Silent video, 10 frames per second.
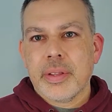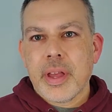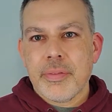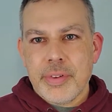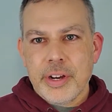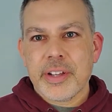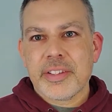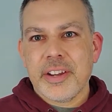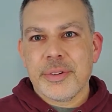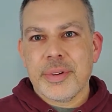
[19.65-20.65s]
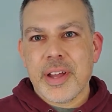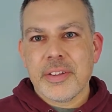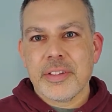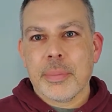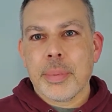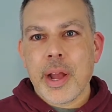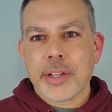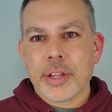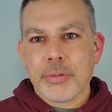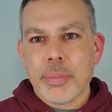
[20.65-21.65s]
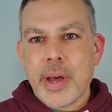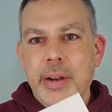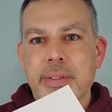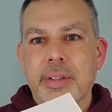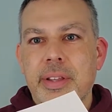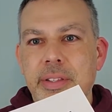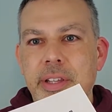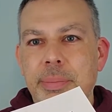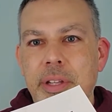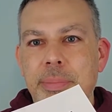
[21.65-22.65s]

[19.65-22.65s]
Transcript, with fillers: I'm very excited to announce that Practical Robotics in C++